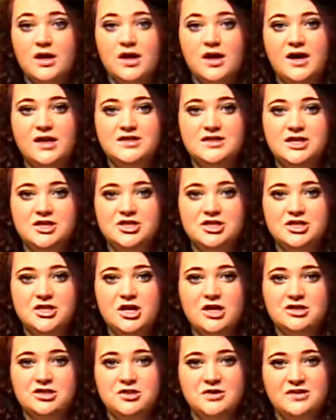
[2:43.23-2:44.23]
Attention
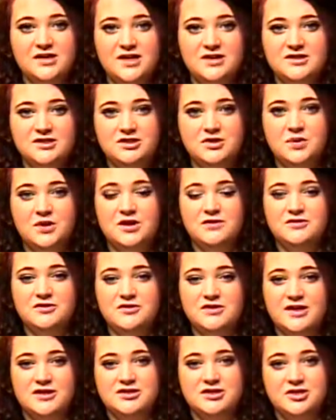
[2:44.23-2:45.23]
all
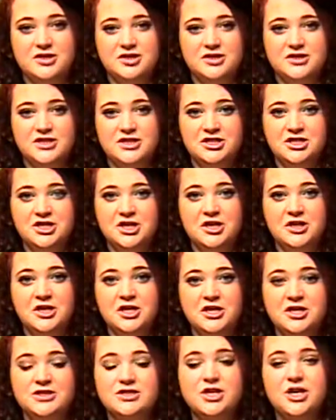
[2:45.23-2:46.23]
2012-2013
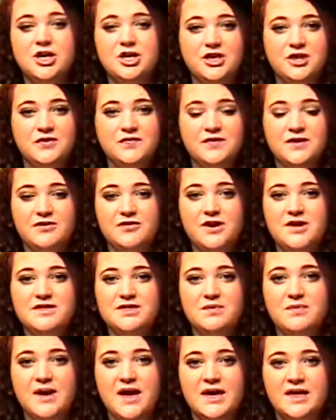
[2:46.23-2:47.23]
cheerleaders. Your
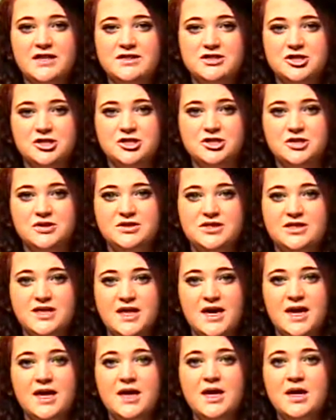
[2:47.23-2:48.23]
fundraising packets are due
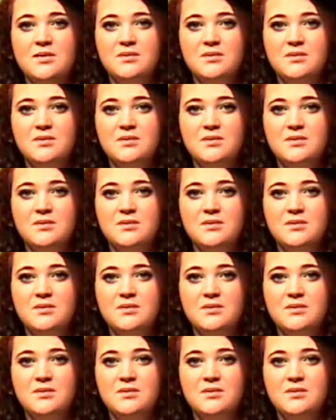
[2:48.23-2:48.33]
today.